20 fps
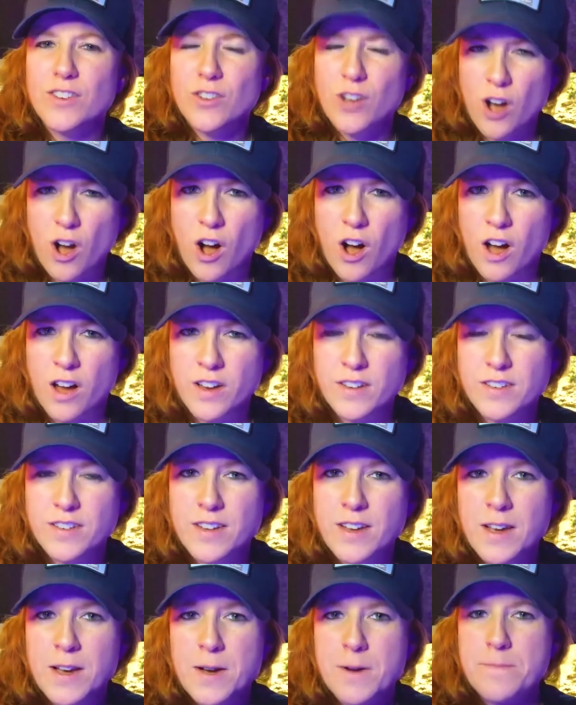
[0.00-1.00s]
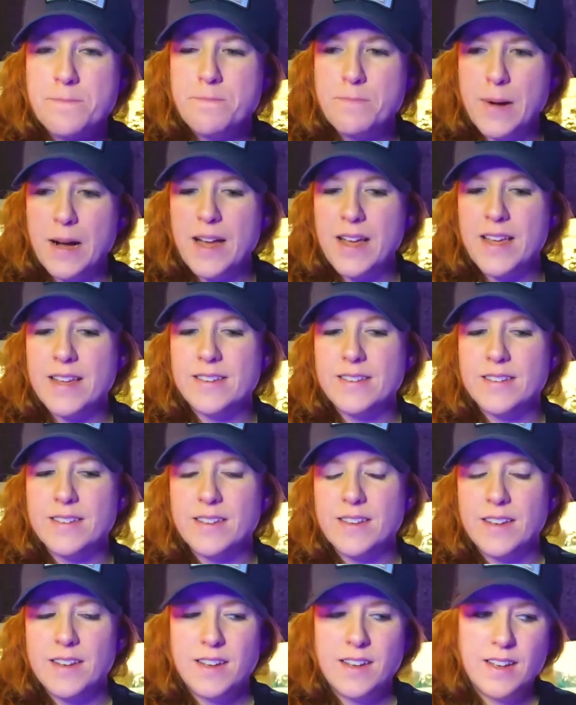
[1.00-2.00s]
taught, but
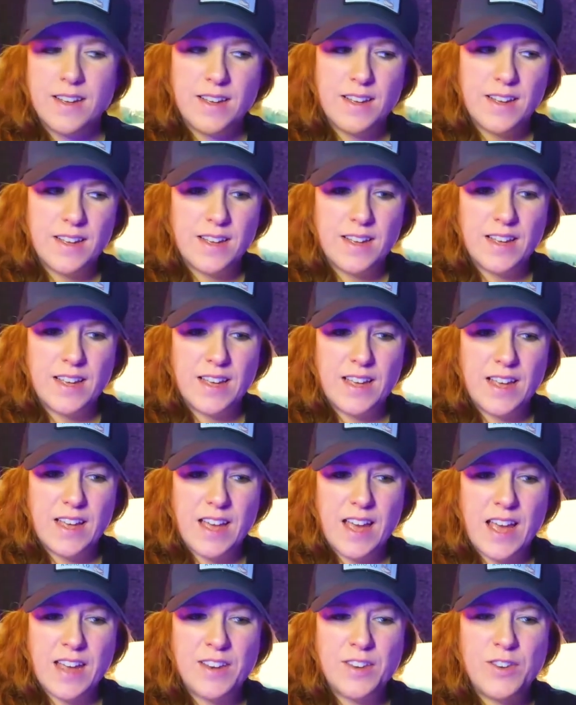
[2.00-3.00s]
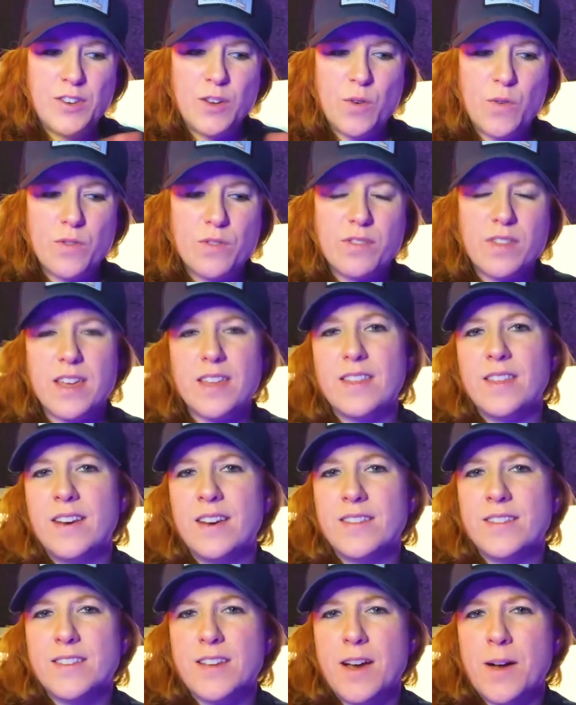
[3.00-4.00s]
I don't think that
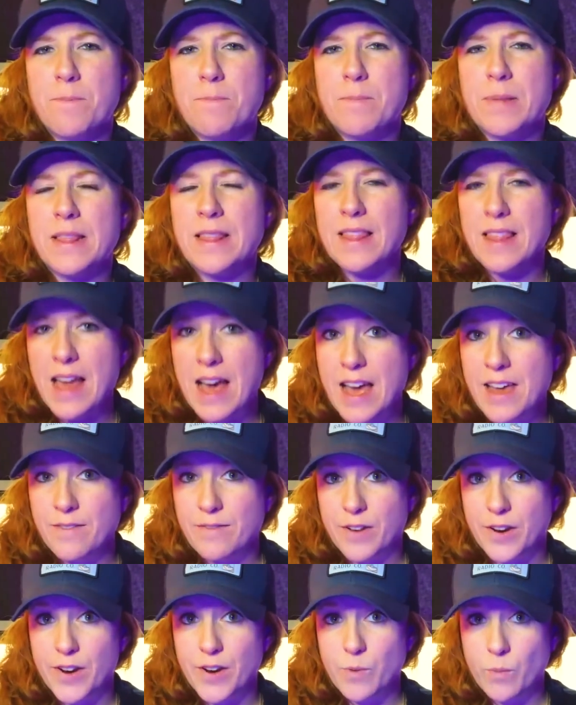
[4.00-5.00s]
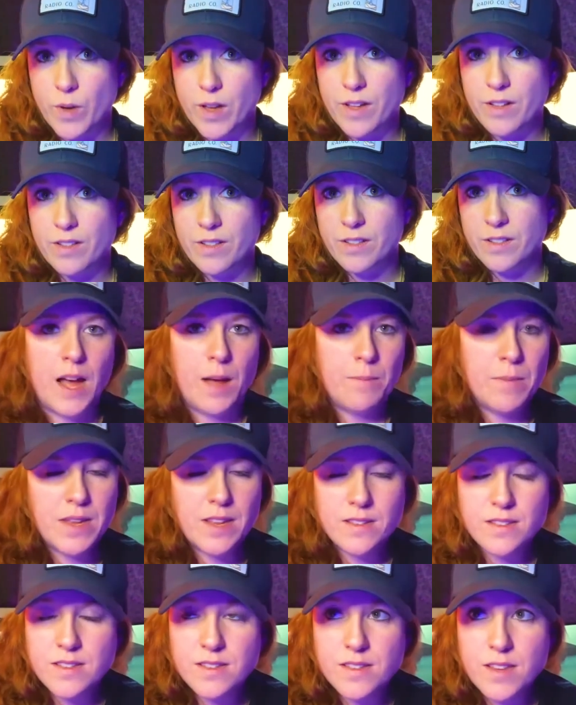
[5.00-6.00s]
it's applied very well. I
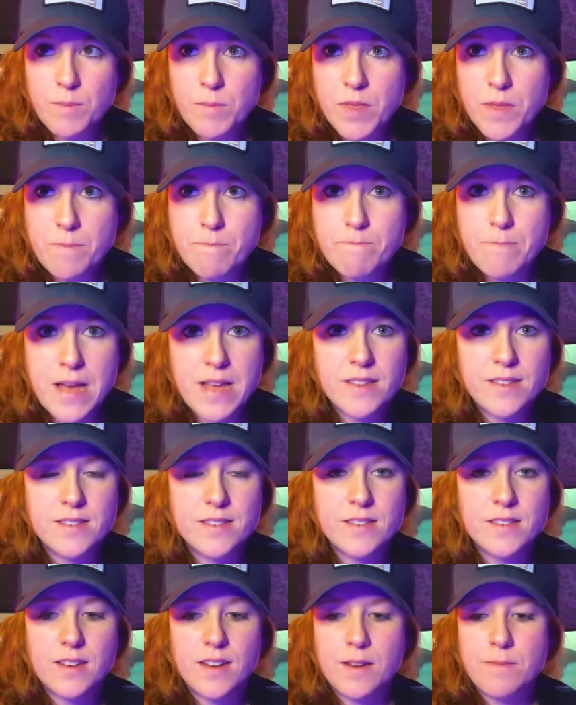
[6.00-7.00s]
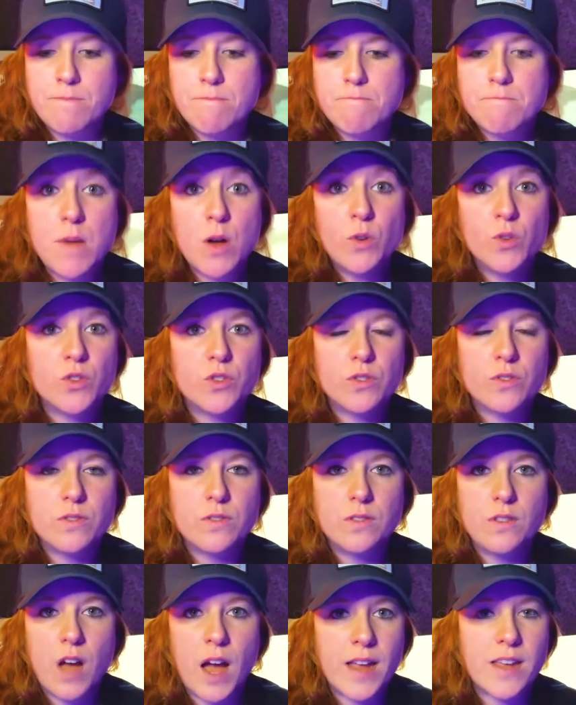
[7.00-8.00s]
mean, some of the best and most
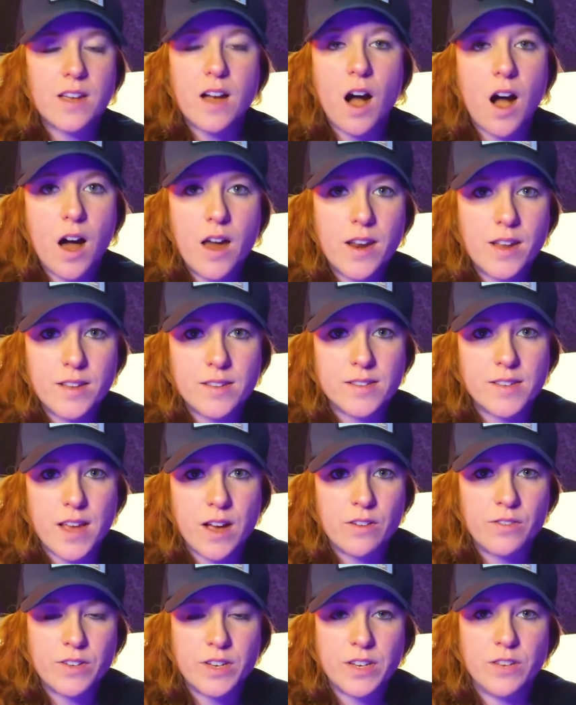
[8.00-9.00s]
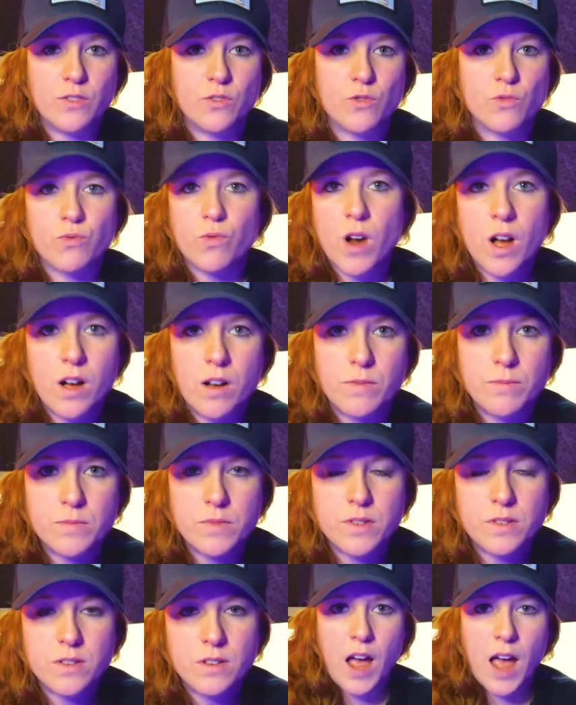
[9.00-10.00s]
iconic sounding
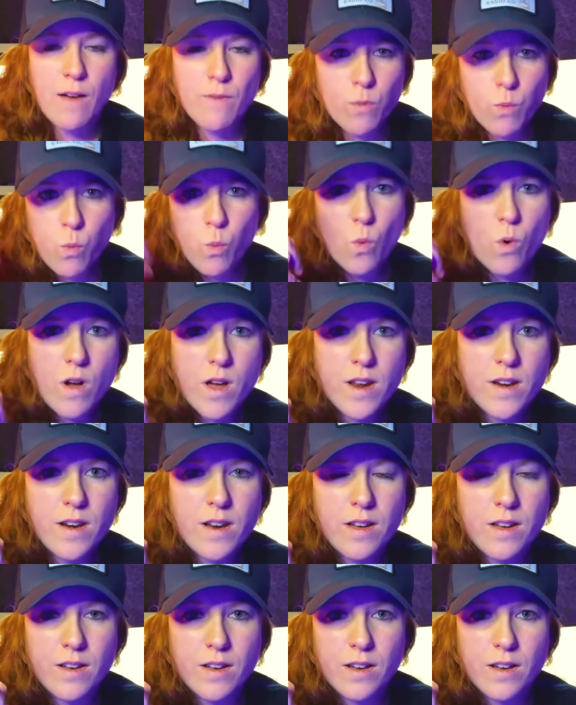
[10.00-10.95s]
drums have one